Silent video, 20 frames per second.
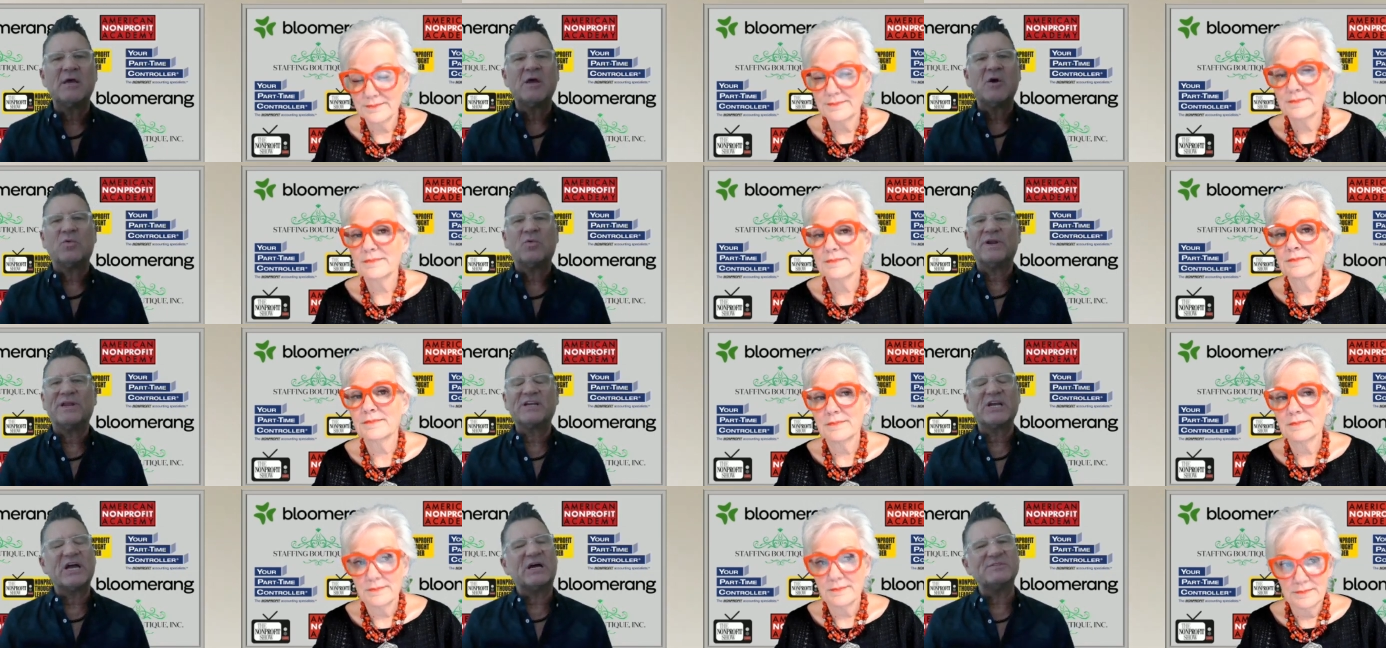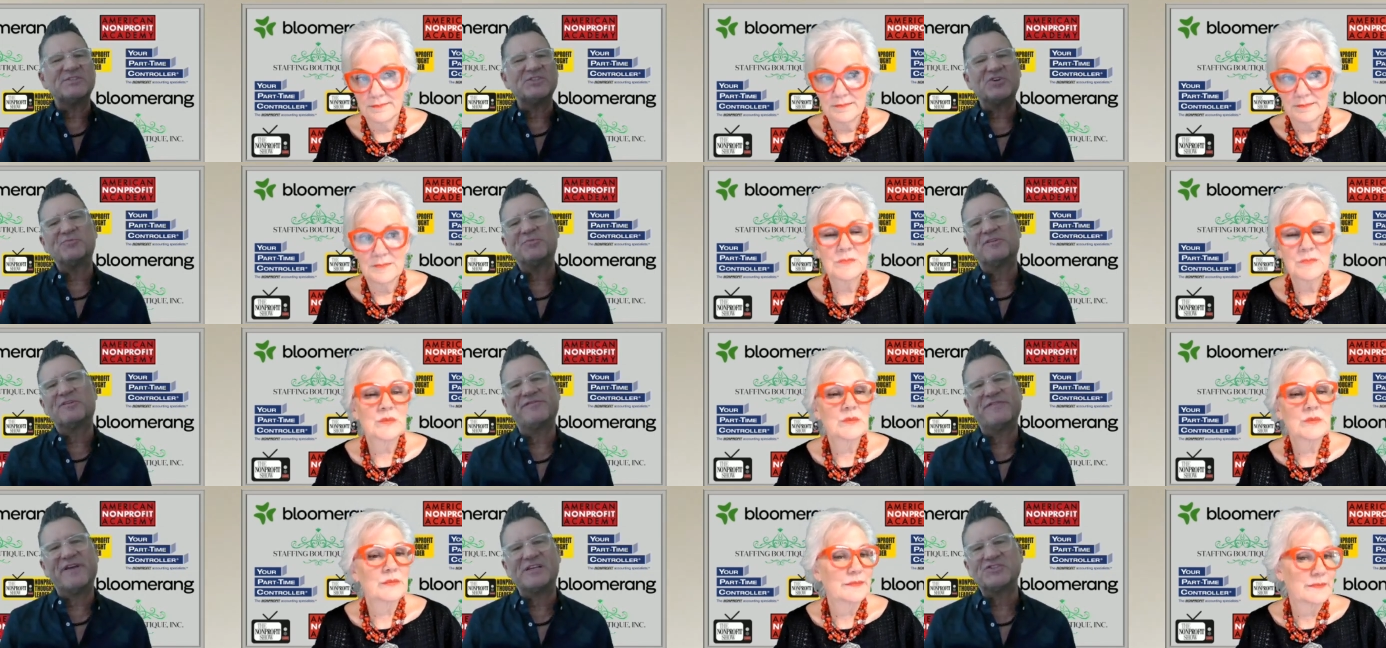Speaker 1: when it comes to
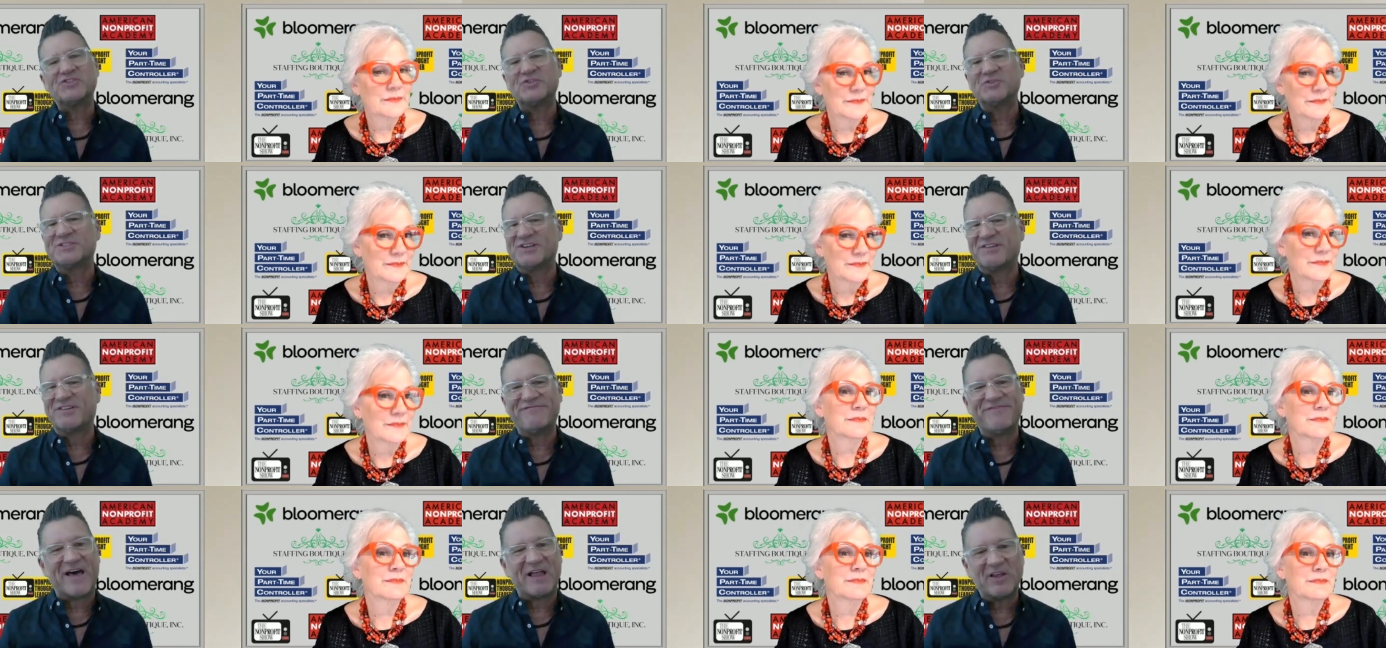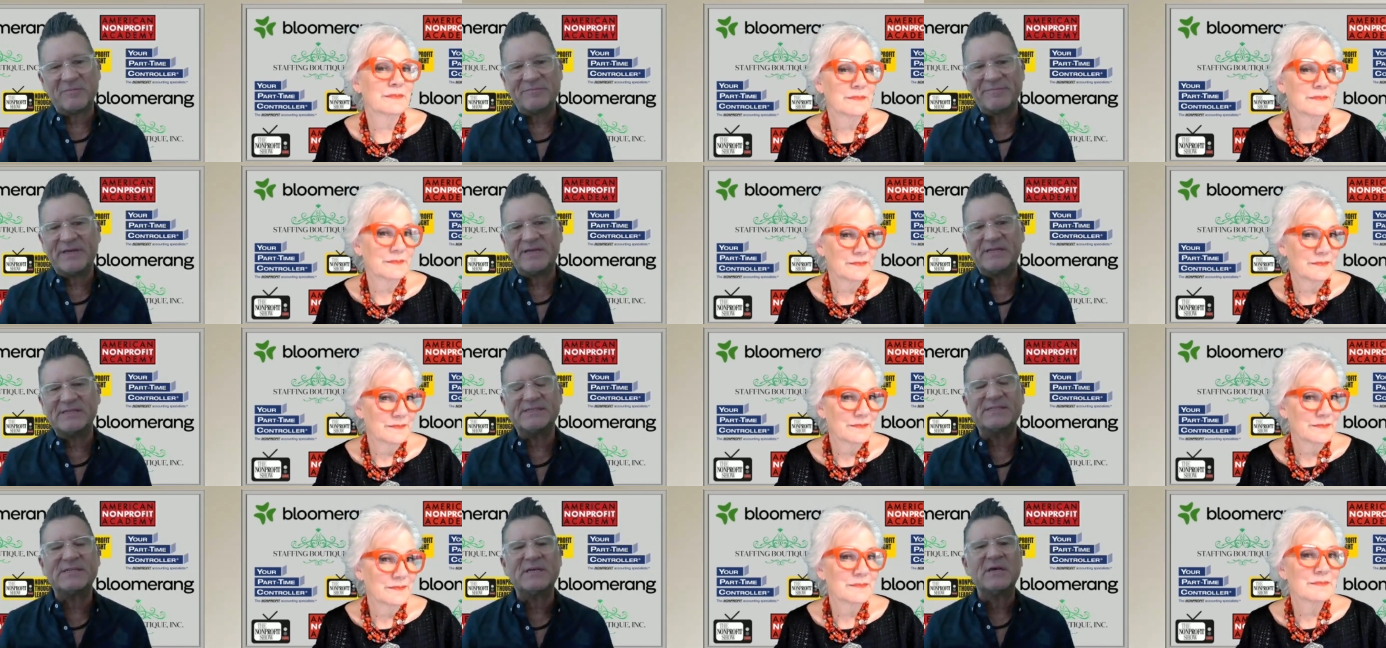professional
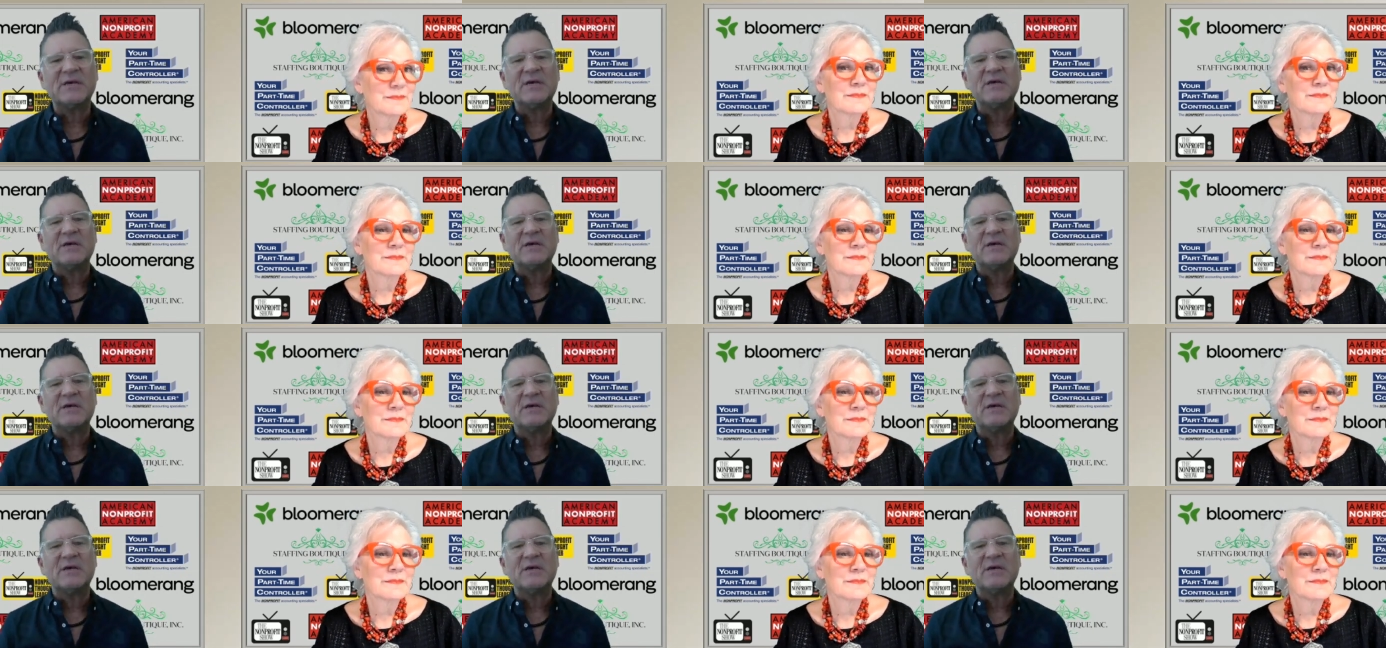development.